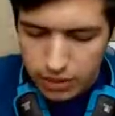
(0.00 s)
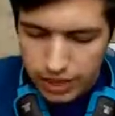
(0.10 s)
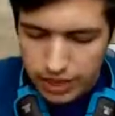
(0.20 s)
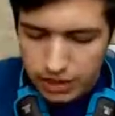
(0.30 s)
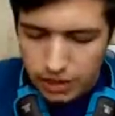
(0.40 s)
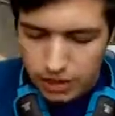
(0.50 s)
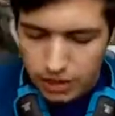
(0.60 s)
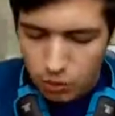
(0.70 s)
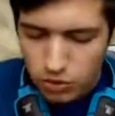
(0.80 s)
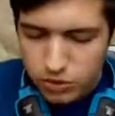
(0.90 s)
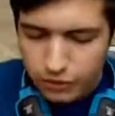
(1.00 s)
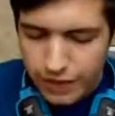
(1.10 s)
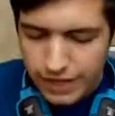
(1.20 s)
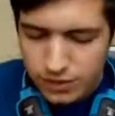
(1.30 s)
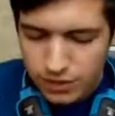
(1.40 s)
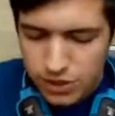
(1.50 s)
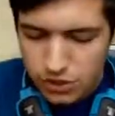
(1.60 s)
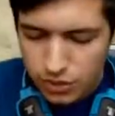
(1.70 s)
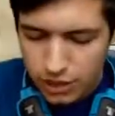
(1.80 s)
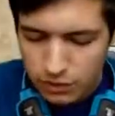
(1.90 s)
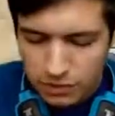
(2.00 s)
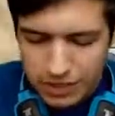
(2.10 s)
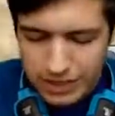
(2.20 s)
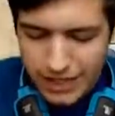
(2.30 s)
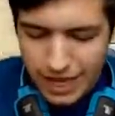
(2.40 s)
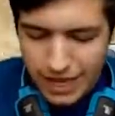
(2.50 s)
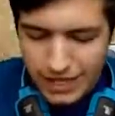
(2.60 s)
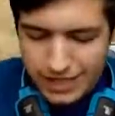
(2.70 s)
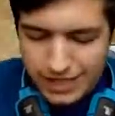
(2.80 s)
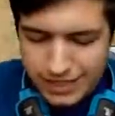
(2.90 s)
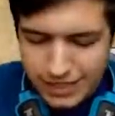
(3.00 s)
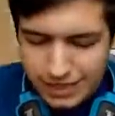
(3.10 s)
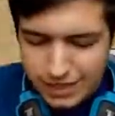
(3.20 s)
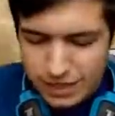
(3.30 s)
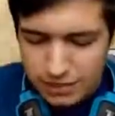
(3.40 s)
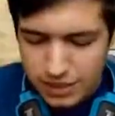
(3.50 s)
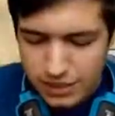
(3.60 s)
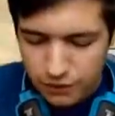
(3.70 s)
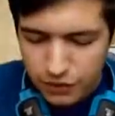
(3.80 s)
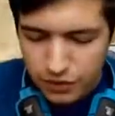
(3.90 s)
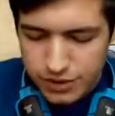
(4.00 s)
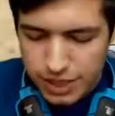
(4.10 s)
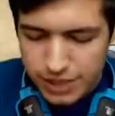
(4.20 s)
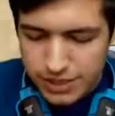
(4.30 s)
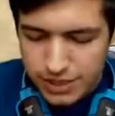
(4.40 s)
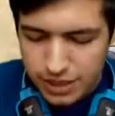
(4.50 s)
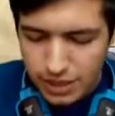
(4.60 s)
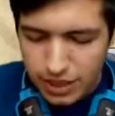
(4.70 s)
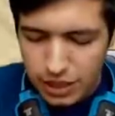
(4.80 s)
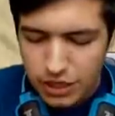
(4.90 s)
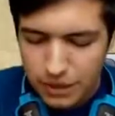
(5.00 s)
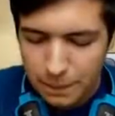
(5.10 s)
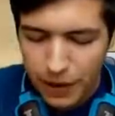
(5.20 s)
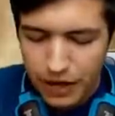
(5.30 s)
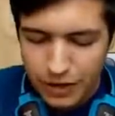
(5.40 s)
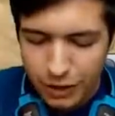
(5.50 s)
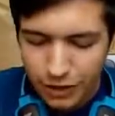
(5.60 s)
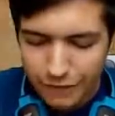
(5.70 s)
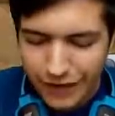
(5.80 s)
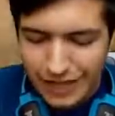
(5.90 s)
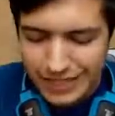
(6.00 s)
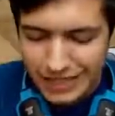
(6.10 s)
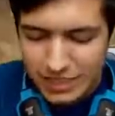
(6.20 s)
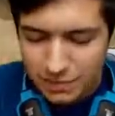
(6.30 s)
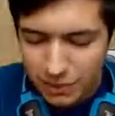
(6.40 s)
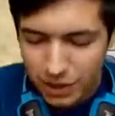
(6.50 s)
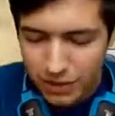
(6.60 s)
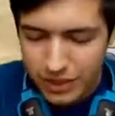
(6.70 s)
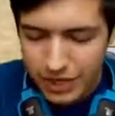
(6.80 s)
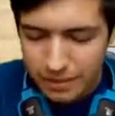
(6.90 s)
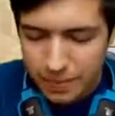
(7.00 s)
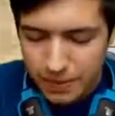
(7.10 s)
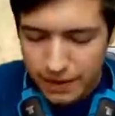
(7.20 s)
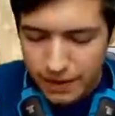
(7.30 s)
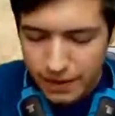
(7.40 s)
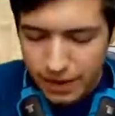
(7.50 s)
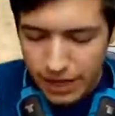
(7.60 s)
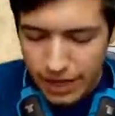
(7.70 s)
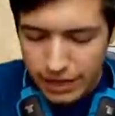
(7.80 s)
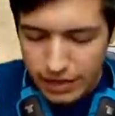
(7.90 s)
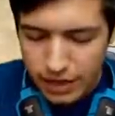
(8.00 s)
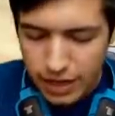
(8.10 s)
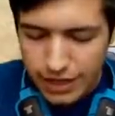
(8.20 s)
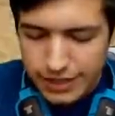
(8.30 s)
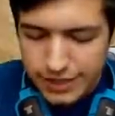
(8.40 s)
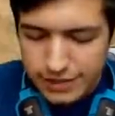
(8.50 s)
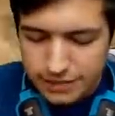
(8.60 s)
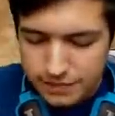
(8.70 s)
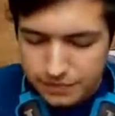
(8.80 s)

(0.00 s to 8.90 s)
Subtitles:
we're okay. Water effects on the screen, we've been dazed. Somebody's confused us. Look at the particle effects exploding in the lights.